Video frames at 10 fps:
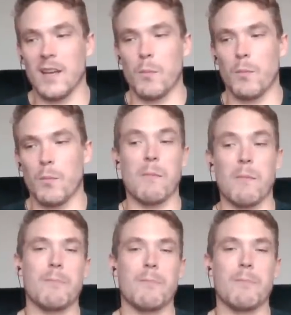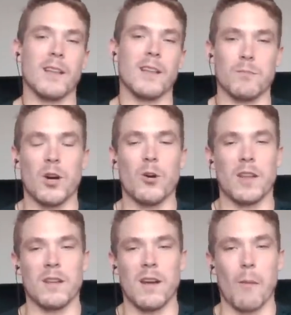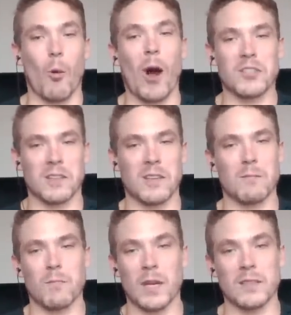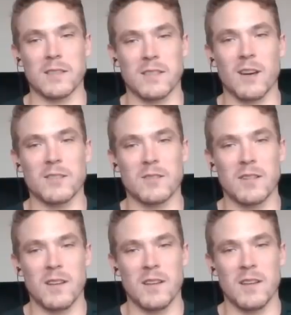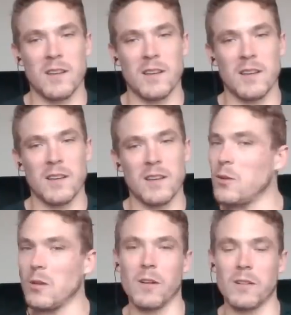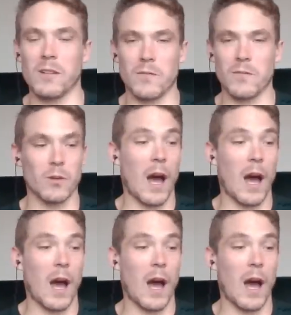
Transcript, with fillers: but I'm happy to let them know that I'm watching them, because it does, it does make you a little uncomfortable.